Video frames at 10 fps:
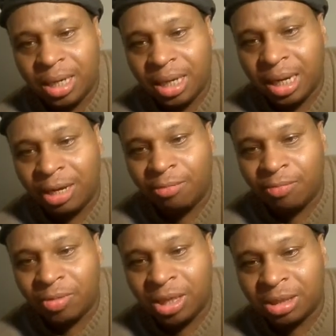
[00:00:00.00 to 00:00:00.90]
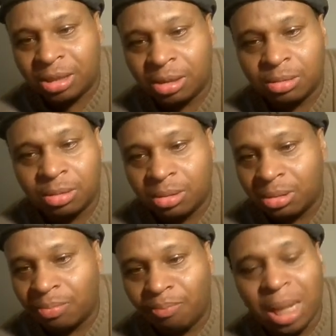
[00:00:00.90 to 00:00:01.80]
in this
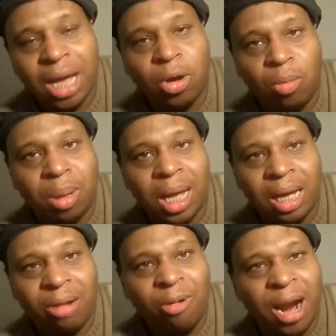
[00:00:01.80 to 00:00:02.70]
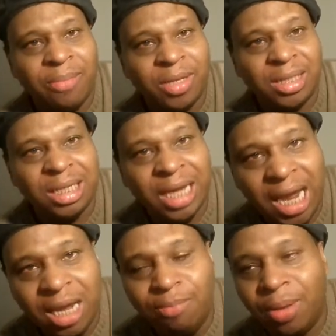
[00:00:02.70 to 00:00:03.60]
black on black crime, this
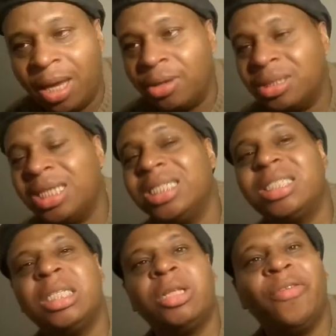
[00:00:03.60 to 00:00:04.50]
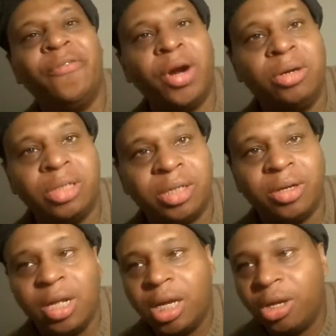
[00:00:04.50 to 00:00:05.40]
gangbangers, and this is the version. You
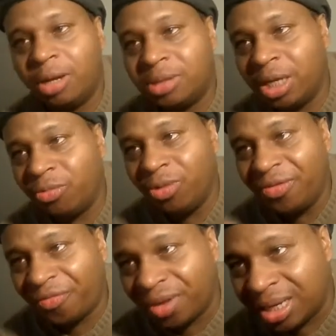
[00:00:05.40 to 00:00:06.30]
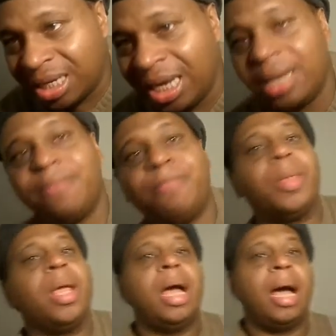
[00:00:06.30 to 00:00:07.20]
know what I'm saying? We forget
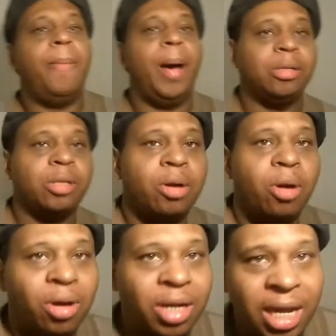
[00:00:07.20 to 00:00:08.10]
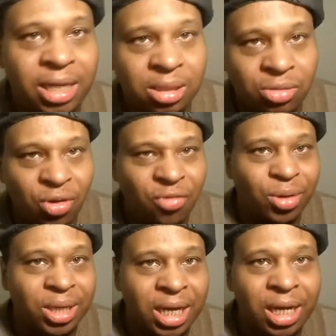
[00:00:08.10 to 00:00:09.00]
about the Caucasians. We
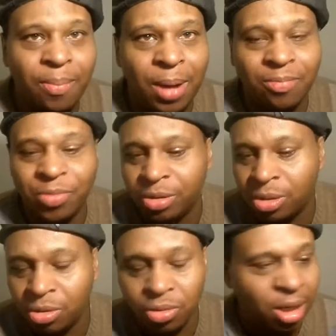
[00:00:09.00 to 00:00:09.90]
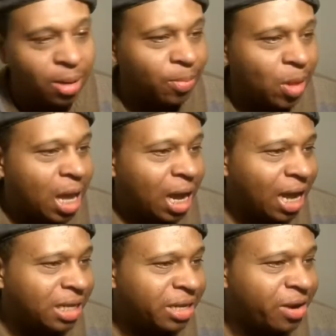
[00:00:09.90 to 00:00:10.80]
forget about the dude.
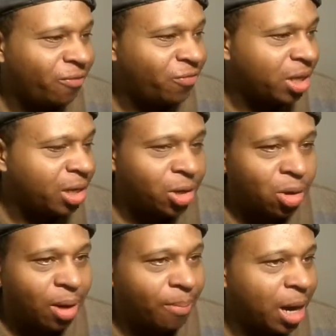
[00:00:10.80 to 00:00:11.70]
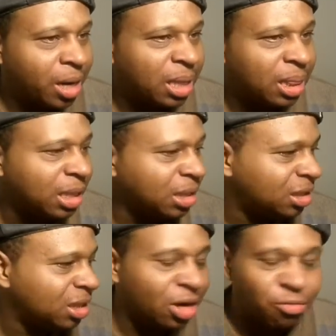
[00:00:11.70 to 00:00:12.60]
I did a video about a
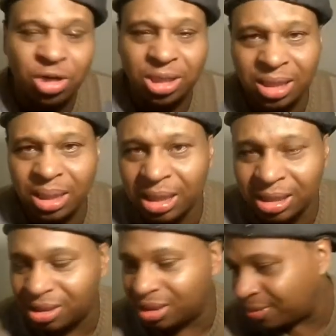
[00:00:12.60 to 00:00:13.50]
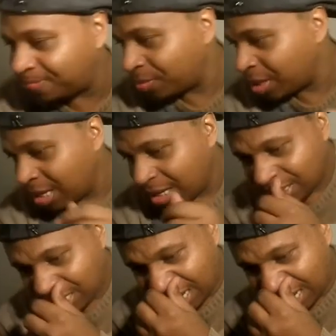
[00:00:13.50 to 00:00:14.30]
lynching, a recent lynching that